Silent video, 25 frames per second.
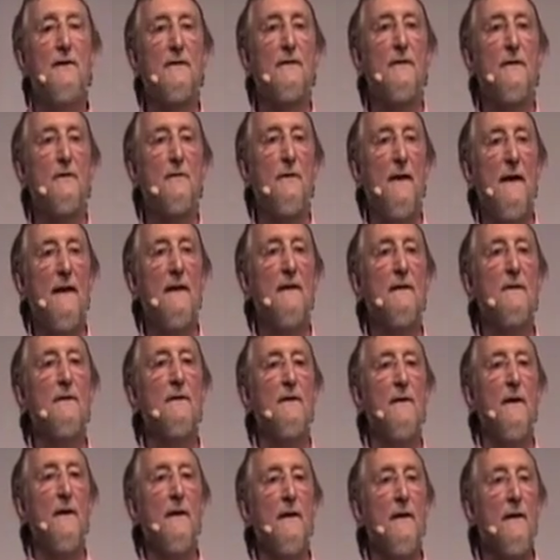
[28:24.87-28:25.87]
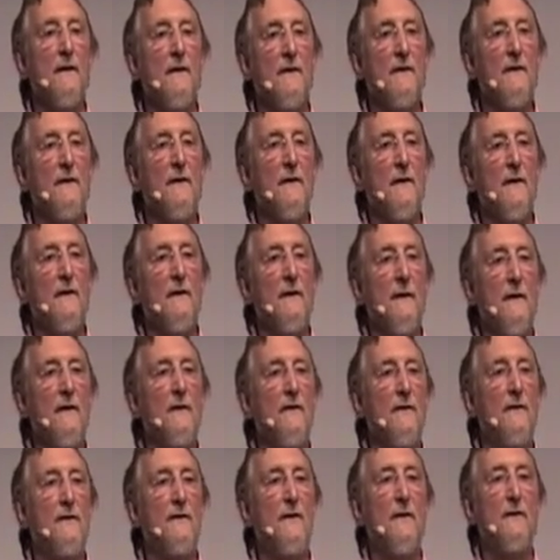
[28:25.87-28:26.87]
surroundings
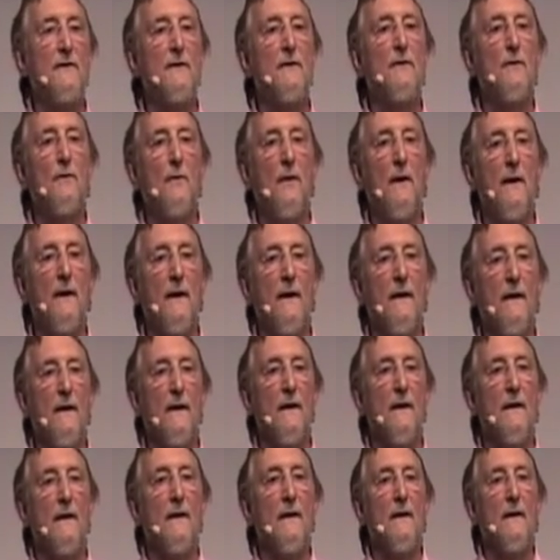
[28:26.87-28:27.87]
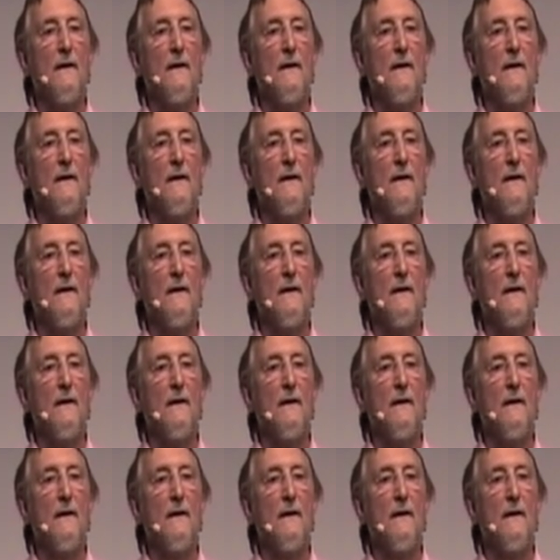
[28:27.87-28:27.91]
in such a way